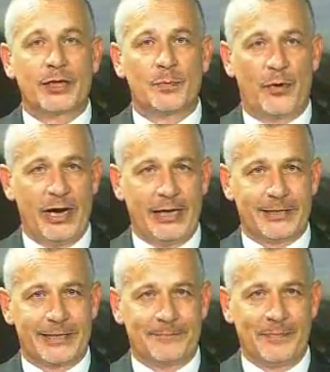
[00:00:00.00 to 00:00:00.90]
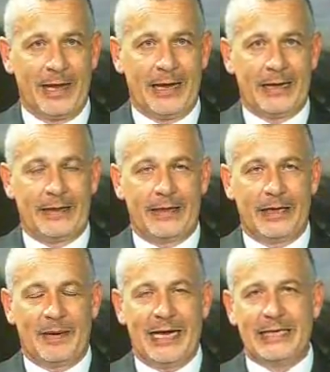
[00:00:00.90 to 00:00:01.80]
Springs. The
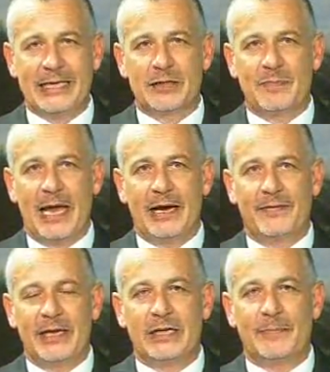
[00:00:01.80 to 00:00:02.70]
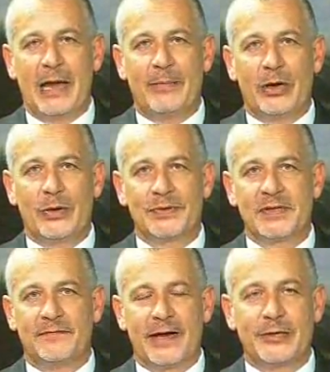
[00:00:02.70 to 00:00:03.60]
planting is part of the Department of
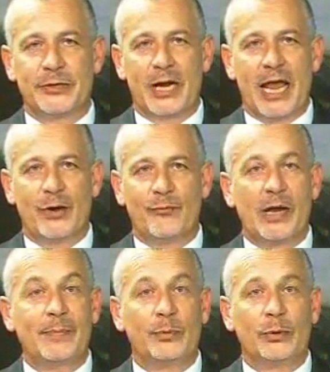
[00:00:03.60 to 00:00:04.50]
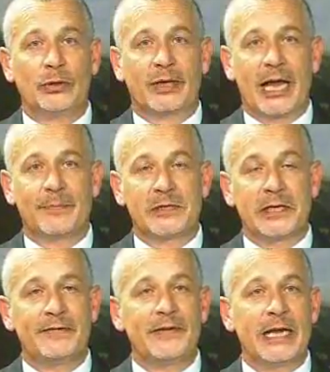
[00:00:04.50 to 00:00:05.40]
Conservation and Rugby World Cup's
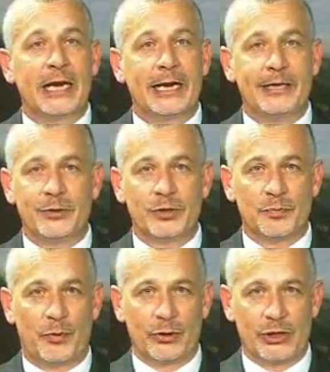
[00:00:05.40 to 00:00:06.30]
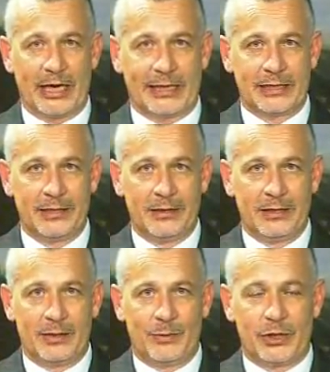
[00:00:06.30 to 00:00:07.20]
Living Legends project,
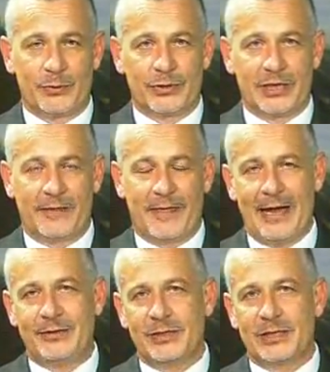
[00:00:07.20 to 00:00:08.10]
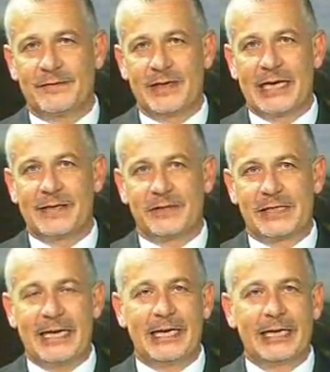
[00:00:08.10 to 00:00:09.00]
which will see thousands of native
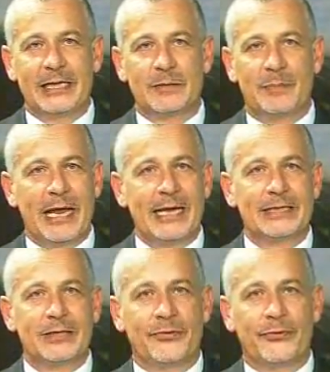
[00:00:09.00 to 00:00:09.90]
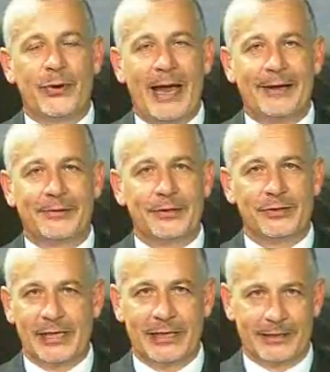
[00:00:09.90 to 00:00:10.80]
seedlings planted throughout New
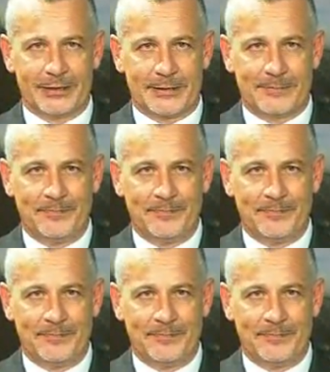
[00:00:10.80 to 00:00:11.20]
Zealand.